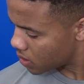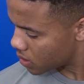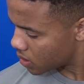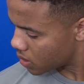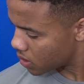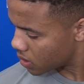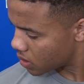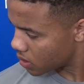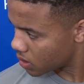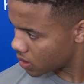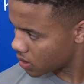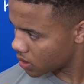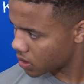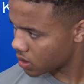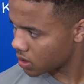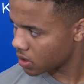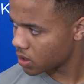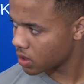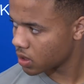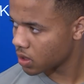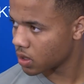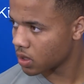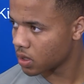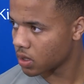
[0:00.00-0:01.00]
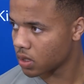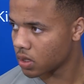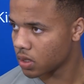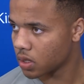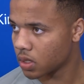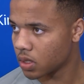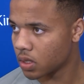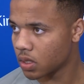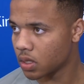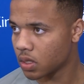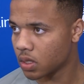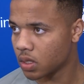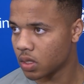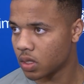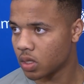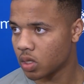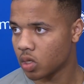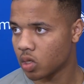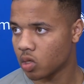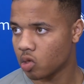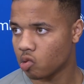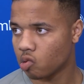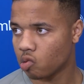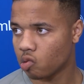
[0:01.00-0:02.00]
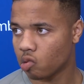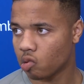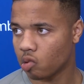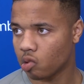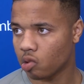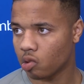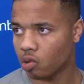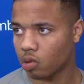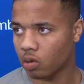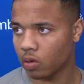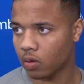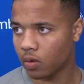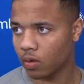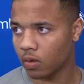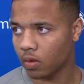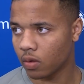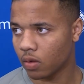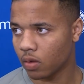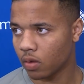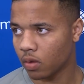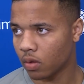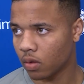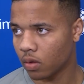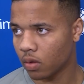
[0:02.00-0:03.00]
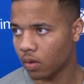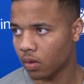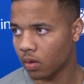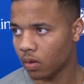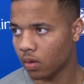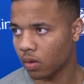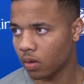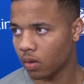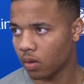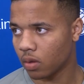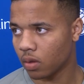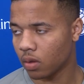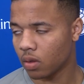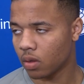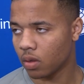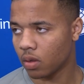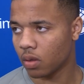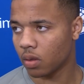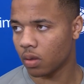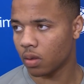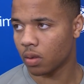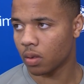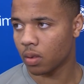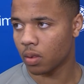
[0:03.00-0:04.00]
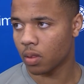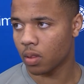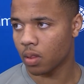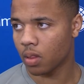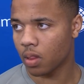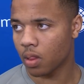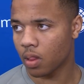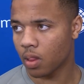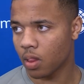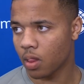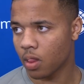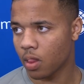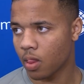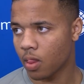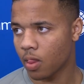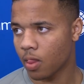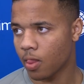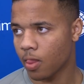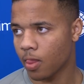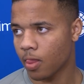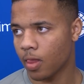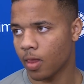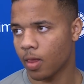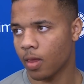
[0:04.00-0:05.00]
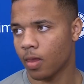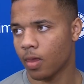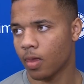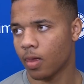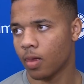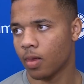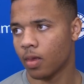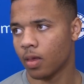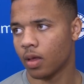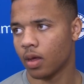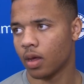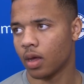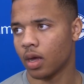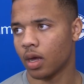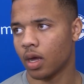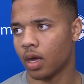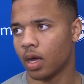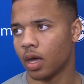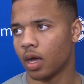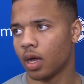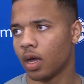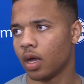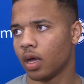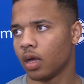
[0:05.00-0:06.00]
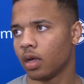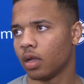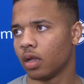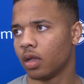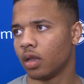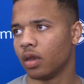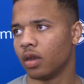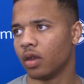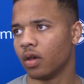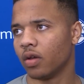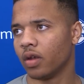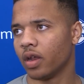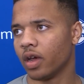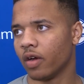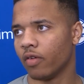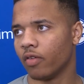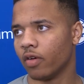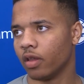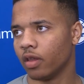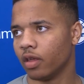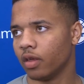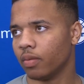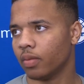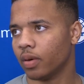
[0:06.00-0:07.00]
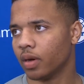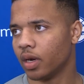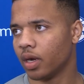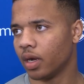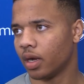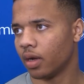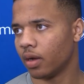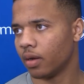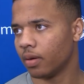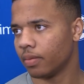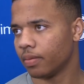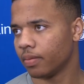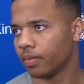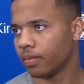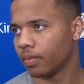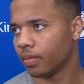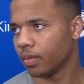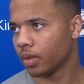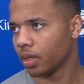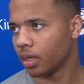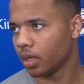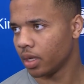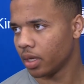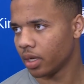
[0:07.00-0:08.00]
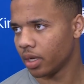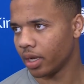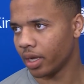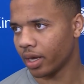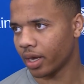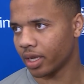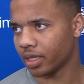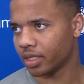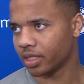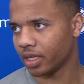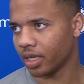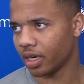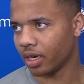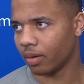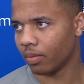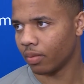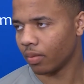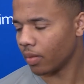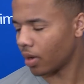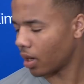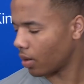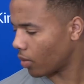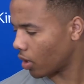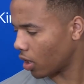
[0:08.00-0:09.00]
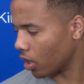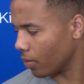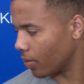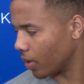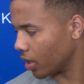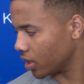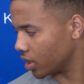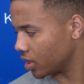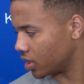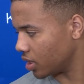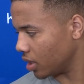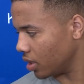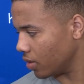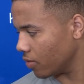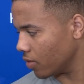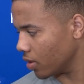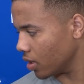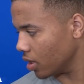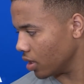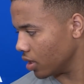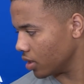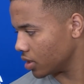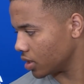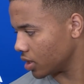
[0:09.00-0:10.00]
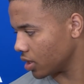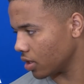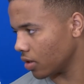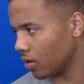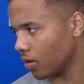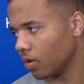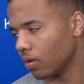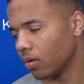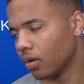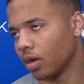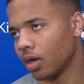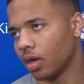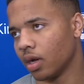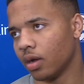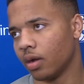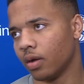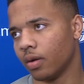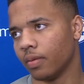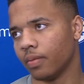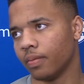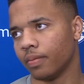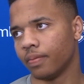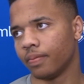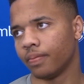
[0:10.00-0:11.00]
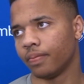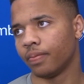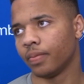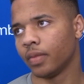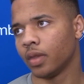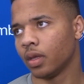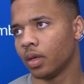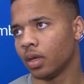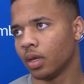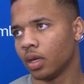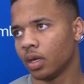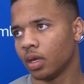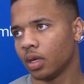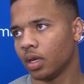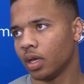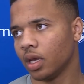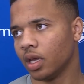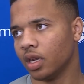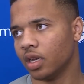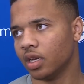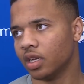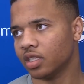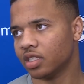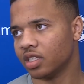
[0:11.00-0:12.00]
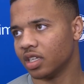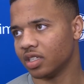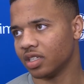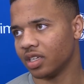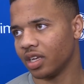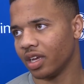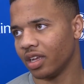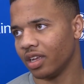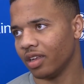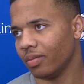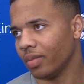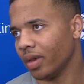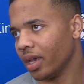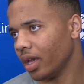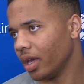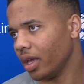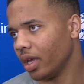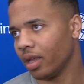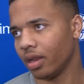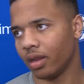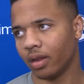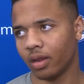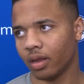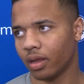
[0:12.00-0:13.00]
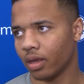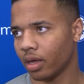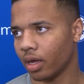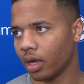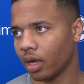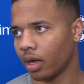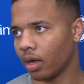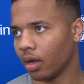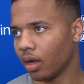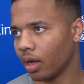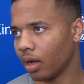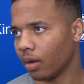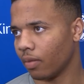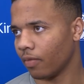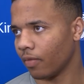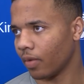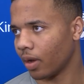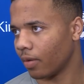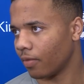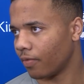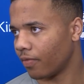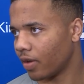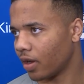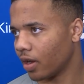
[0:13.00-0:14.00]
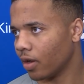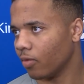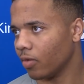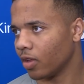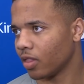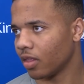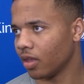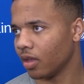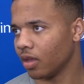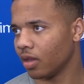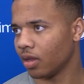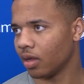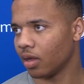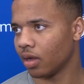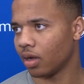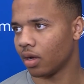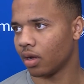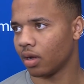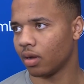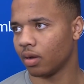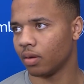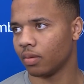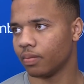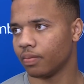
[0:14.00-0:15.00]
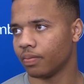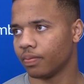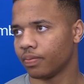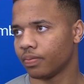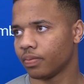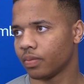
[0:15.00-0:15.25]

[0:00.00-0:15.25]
coach at all about uh, T J's use over you in uh, the second half yesterday? Uh, no, not really. But um, like I said, I'm I'm all about the team, really. So um, any decision that he made, uh, I'm I'm fine with it. Um,